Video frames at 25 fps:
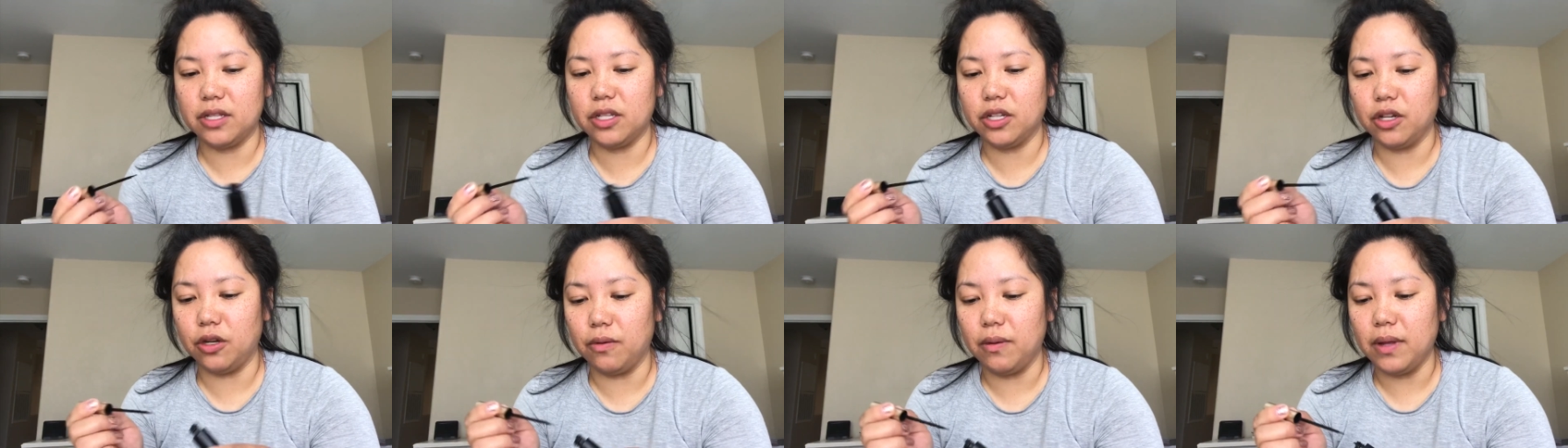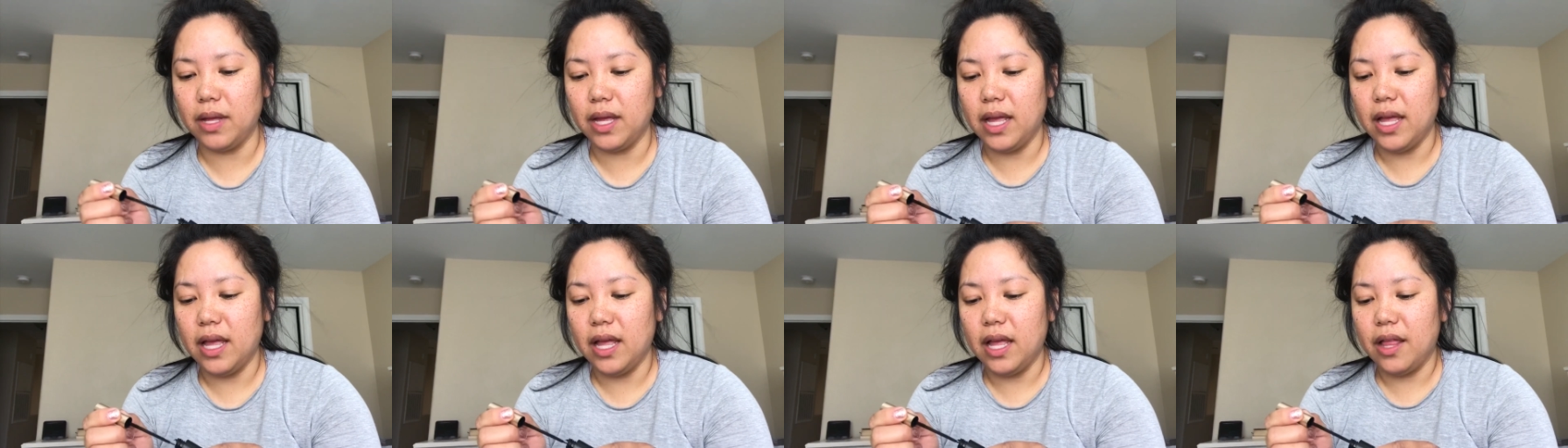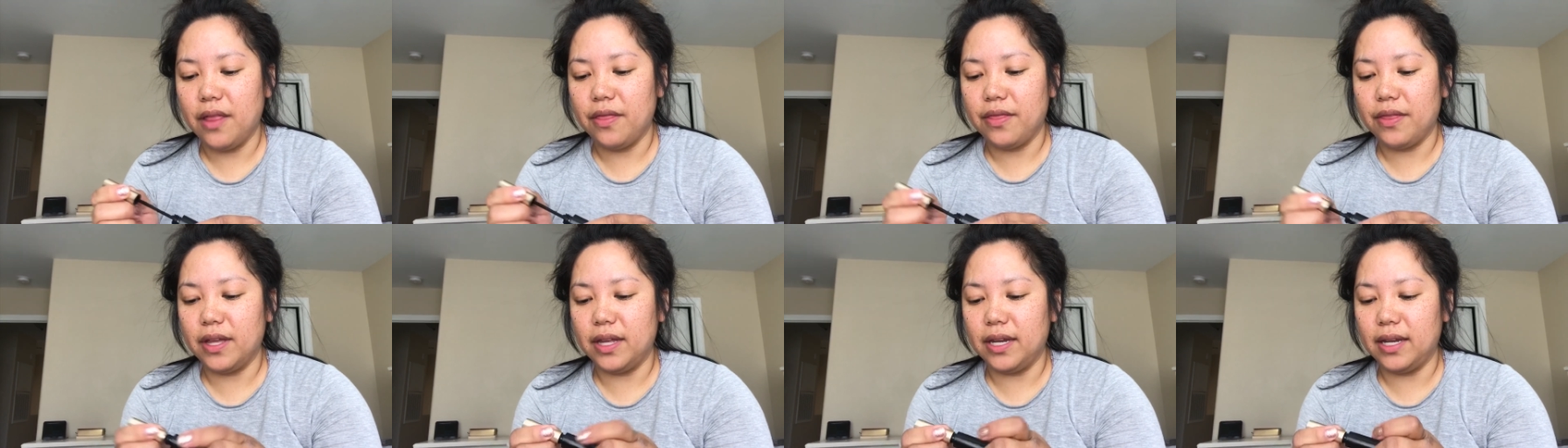So
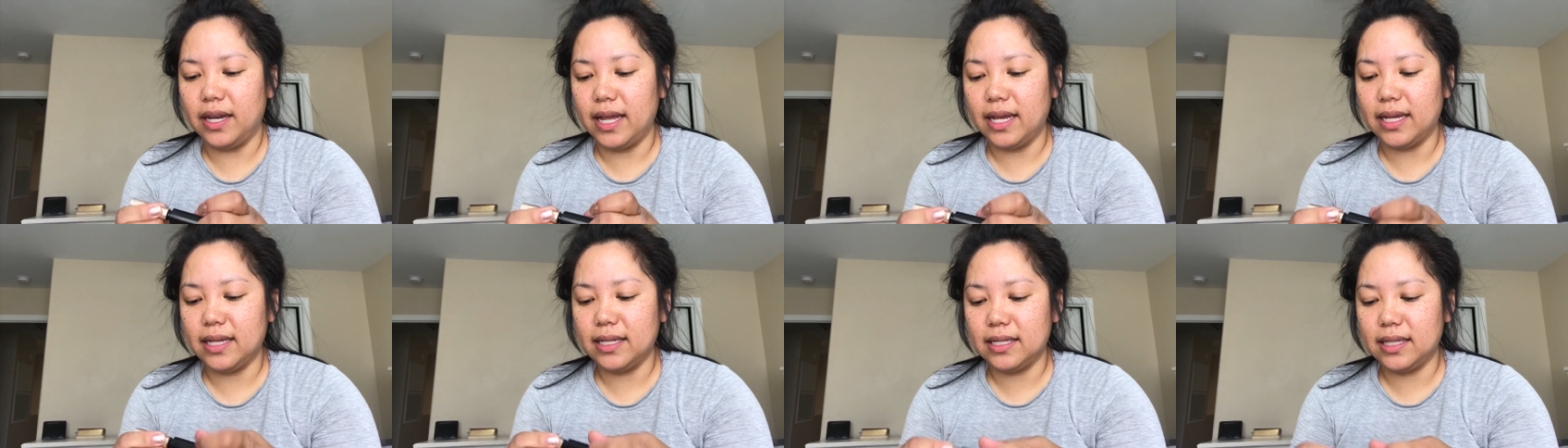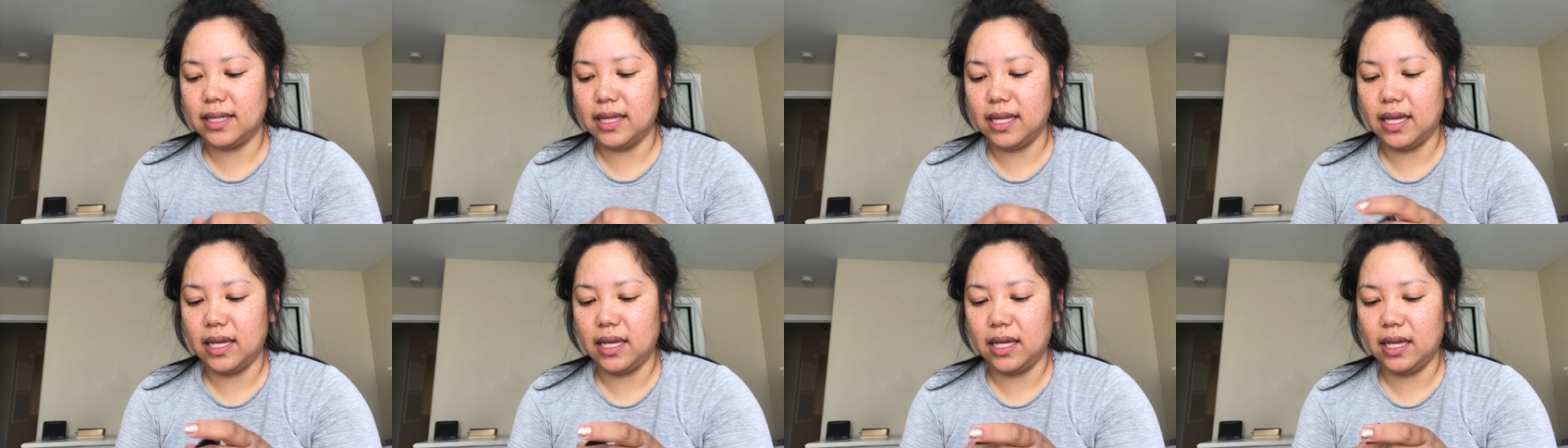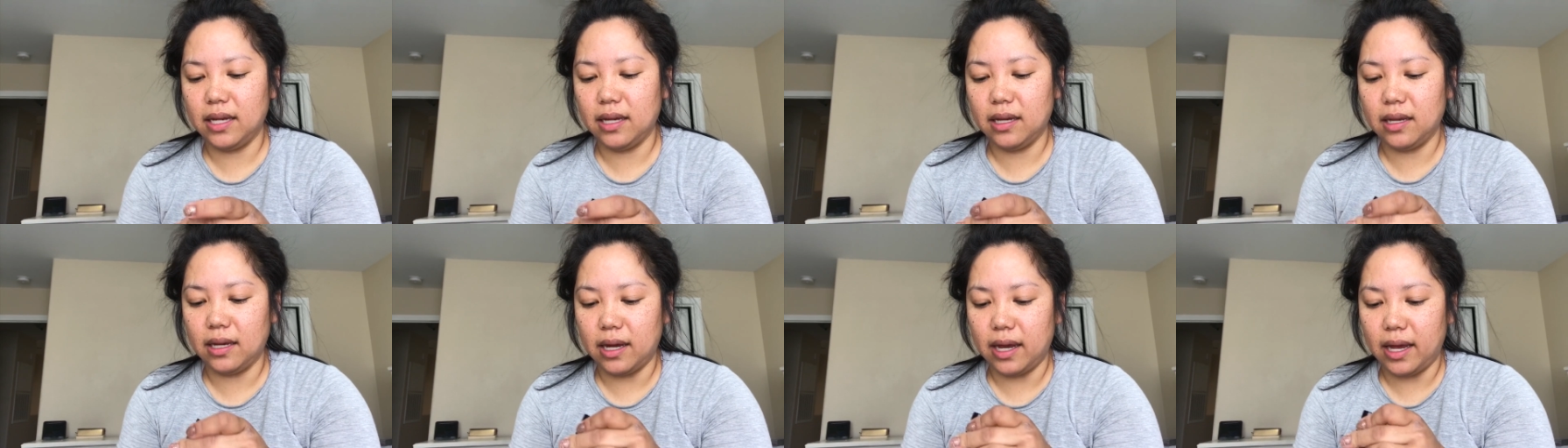the next
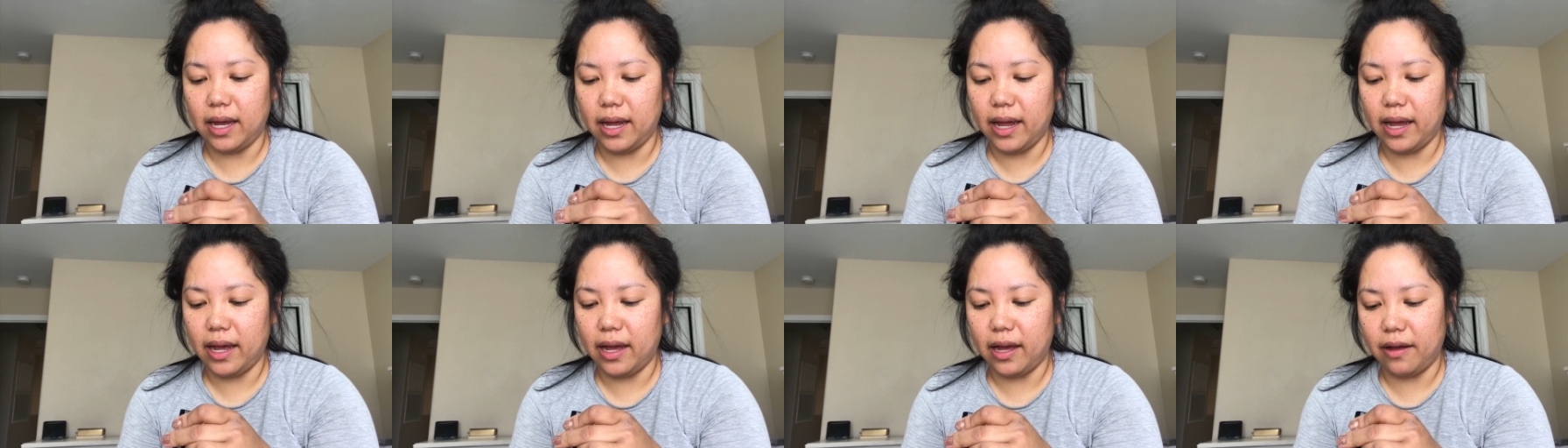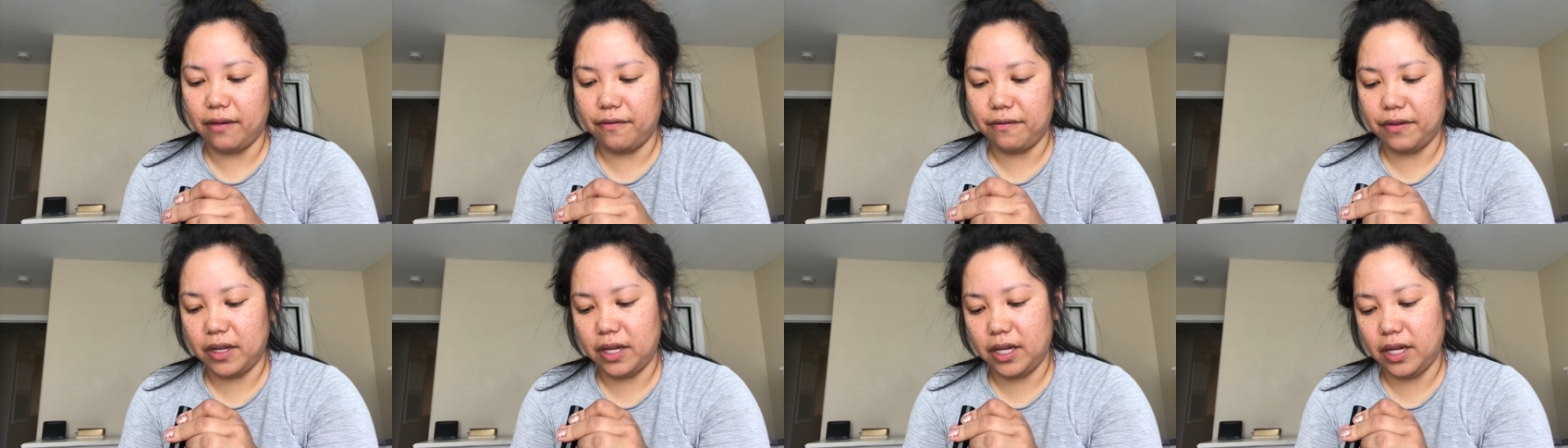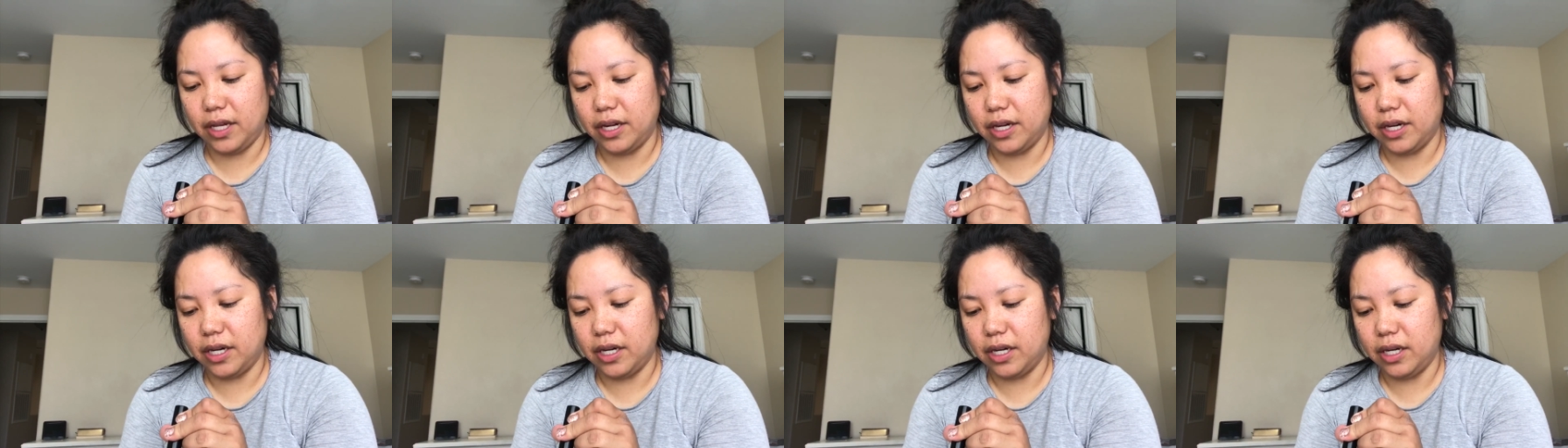thing I have
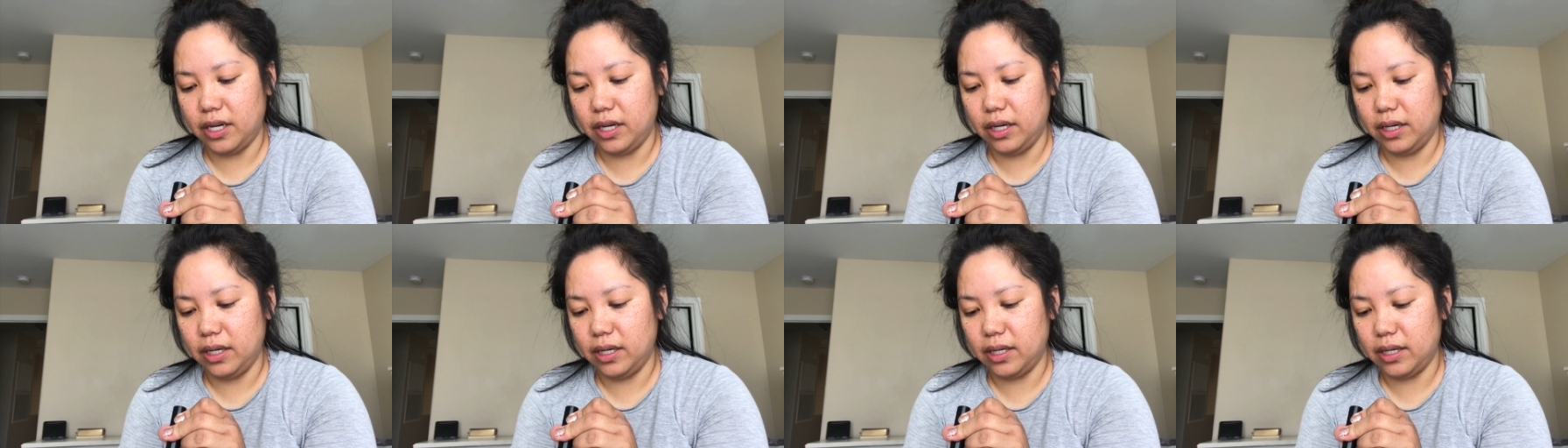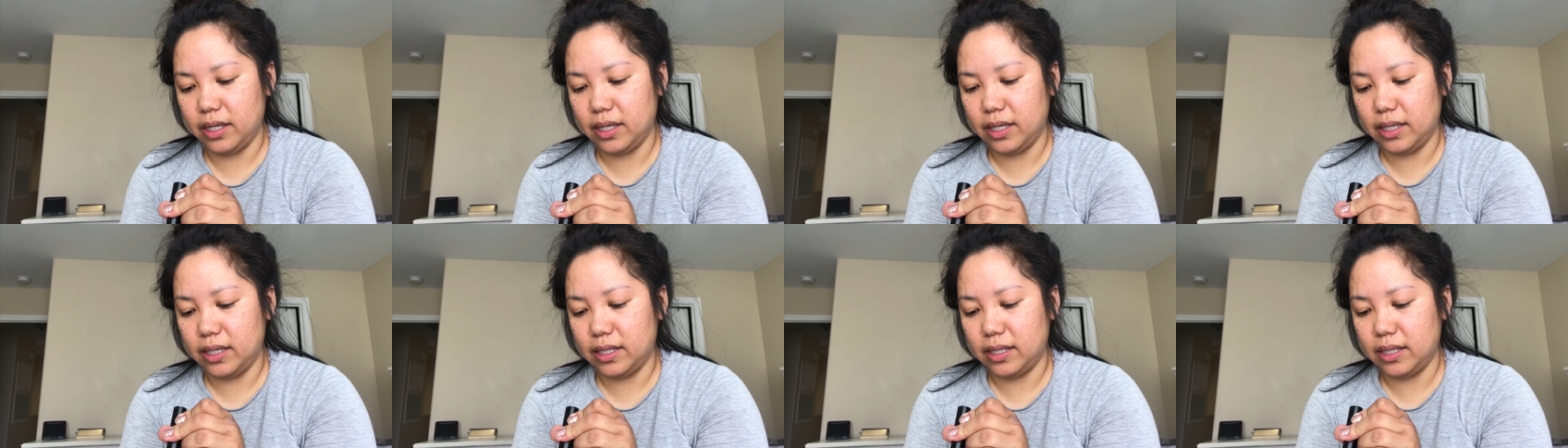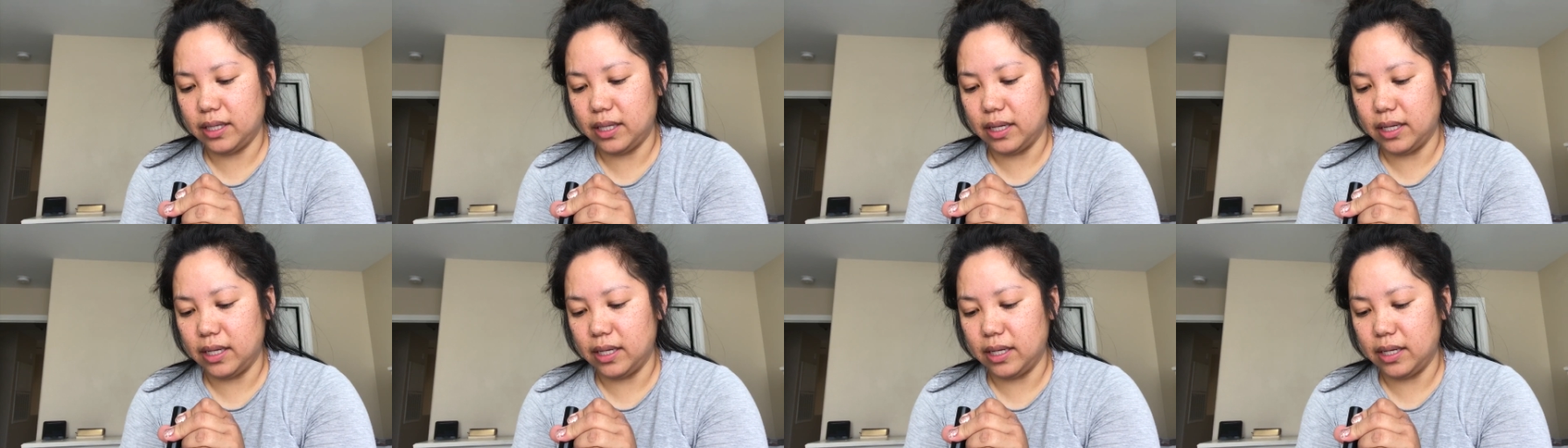here is
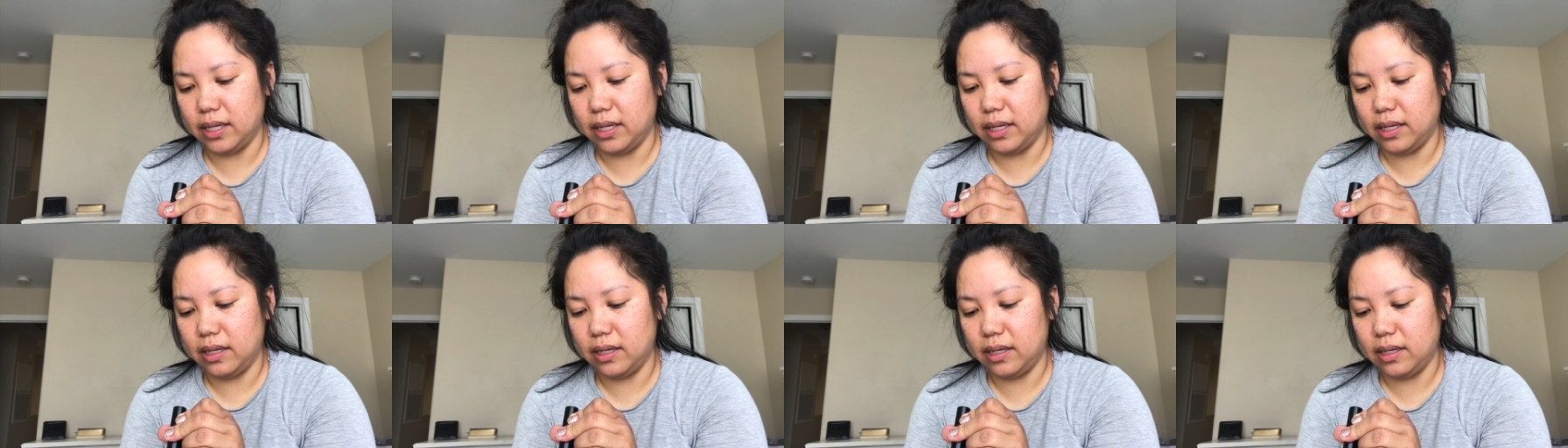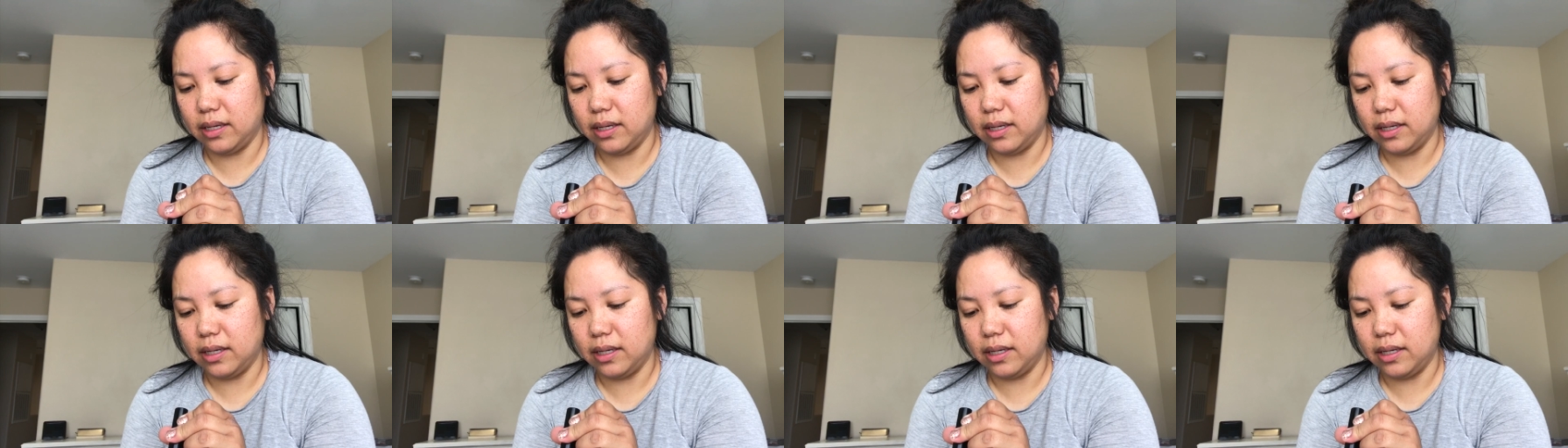the